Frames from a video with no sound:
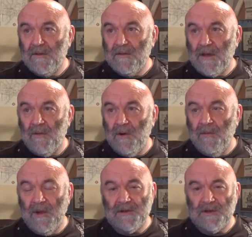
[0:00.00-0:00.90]
I want
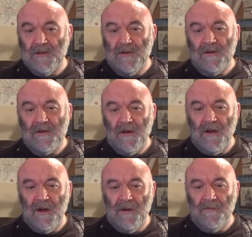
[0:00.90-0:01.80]
to mention,
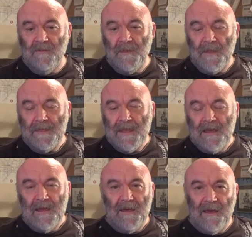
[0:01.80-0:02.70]

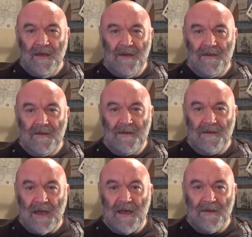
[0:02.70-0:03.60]
is
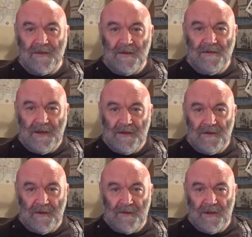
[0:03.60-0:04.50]
that I still need to
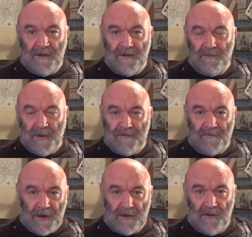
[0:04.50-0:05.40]
do these big
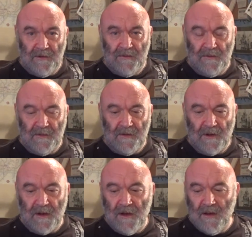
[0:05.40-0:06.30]
thank yous
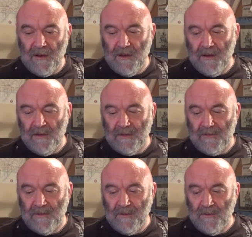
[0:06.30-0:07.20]

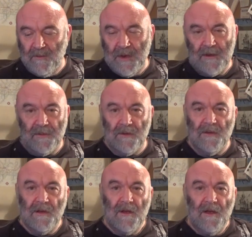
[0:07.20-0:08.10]
to people
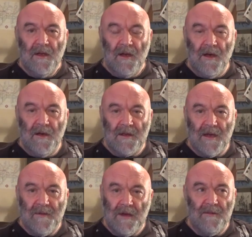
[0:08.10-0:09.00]
that
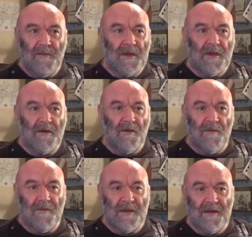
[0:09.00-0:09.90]
have helped me
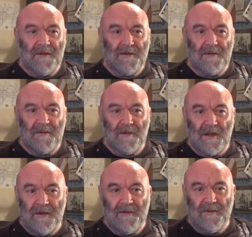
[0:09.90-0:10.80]
over this
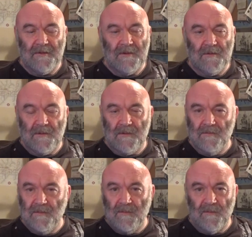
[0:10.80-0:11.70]
last
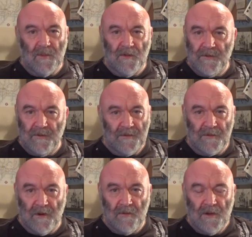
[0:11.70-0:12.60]
month or
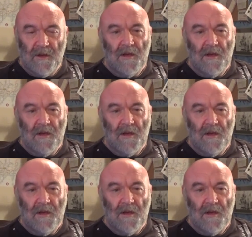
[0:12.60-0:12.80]
so.